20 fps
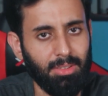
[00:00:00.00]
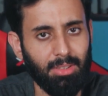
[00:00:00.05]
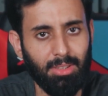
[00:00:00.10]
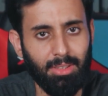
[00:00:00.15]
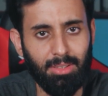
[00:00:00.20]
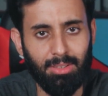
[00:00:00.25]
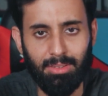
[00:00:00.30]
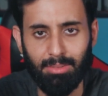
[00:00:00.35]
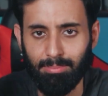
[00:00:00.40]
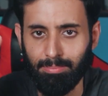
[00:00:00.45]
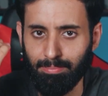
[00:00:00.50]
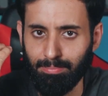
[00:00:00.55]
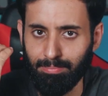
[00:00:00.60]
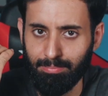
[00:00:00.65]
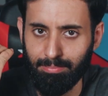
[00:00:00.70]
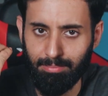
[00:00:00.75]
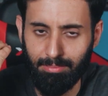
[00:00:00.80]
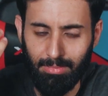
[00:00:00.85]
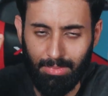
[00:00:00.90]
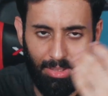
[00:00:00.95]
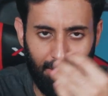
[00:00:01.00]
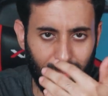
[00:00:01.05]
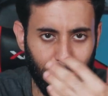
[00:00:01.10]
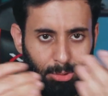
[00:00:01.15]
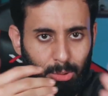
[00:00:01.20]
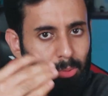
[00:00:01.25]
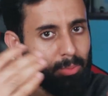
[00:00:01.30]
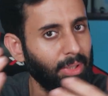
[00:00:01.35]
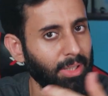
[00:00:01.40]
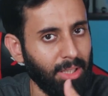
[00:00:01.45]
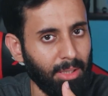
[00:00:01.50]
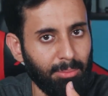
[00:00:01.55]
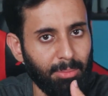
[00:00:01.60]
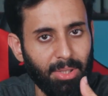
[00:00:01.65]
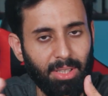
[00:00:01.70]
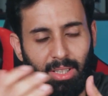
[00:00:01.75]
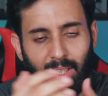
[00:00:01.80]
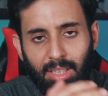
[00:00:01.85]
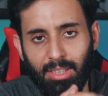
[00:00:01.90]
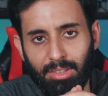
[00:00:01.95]
Uh, there's two-way
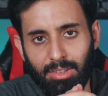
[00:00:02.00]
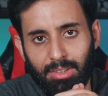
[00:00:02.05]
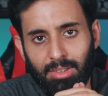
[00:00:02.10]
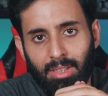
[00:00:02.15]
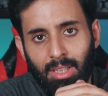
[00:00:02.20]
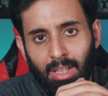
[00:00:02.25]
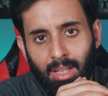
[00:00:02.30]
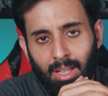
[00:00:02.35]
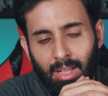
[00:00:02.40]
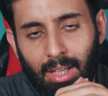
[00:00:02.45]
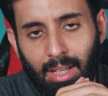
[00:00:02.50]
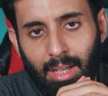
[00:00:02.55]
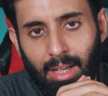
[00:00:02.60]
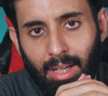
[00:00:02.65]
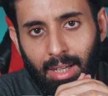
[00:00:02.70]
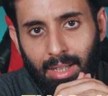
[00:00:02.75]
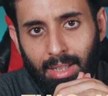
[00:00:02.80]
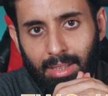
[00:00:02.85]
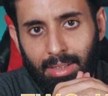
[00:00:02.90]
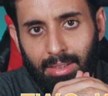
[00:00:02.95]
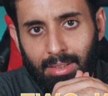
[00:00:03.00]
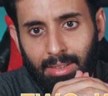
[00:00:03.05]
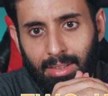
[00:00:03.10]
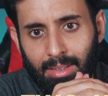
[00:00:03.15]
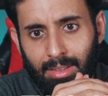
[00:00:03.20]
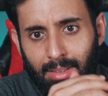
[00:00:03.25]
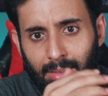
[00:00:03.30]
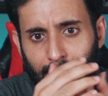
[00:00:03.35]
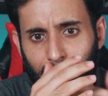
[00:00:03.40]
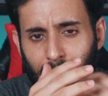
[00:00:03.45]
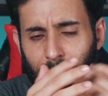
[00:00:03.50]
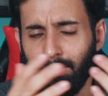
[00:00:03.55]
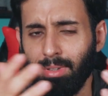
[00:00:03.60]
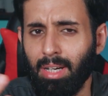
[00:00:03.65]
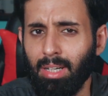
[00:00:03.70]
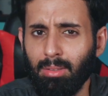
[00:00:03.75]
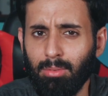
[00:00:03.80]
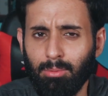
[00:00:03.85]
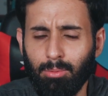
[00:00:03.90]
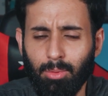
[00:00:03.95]
communication and uh, in
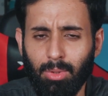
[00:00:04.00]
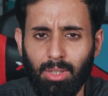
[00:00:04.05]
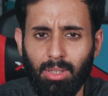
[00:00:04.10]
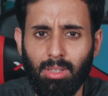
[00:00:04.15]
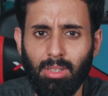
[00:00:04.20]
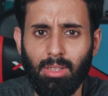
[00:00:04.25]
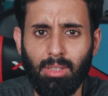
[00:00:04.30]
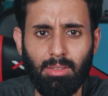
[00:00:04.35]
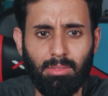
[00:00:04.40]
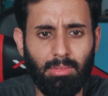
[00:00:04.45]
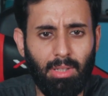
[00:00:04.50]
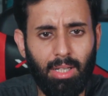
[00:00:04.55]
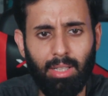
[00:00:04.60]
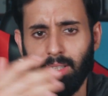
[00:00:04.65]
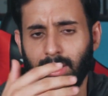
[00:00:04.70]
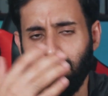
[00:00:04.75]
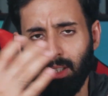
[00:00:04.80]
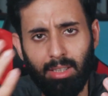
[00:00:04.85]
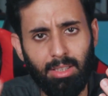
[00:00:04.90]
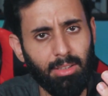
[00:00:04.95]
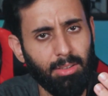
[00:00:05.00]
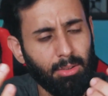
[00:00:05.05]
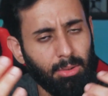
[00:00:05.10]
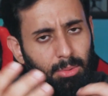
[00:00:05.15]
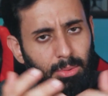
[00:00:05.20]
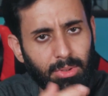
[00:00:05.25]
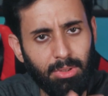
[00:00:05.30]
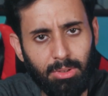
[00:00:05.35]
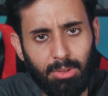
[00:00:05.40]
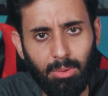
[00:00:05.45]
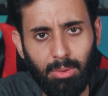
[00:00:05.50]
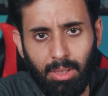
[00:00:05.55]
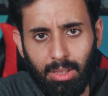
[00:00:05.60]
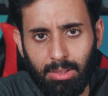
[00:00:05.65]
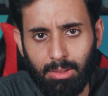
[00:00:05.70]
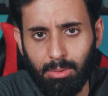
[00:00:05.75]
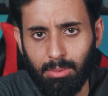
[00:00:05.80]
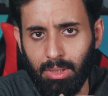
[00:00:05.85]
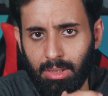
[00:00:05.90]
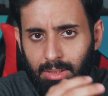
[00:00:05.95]
fact, we I encourage students to
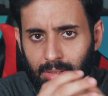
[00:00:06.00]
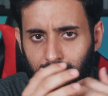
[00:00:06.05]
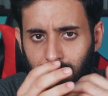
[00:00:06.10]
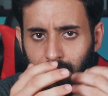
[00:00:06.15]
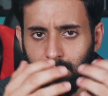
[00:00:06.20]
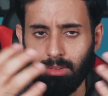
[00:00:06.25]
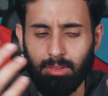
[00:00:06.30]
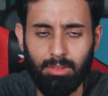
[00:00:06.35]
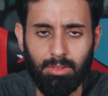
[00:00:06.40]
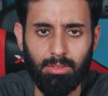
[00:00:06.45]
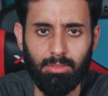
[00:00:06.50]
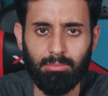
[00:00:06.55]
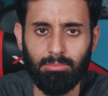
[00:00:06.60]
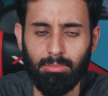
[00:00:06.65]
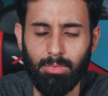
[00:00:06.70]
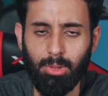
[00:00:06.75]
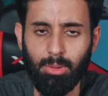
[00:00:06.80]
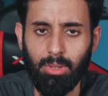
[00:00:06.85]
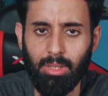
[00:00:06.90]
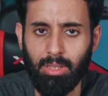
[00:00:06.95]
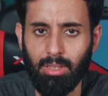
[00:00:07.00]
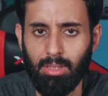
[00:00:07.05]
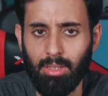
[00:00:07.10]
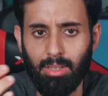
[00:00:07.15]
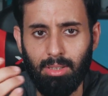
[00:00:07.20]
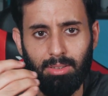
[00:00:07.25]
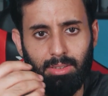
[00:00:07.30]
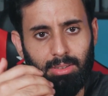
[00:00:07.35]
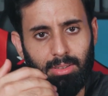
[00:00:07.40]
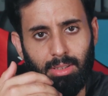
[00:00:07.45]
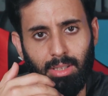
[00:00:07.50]
ask questions during class.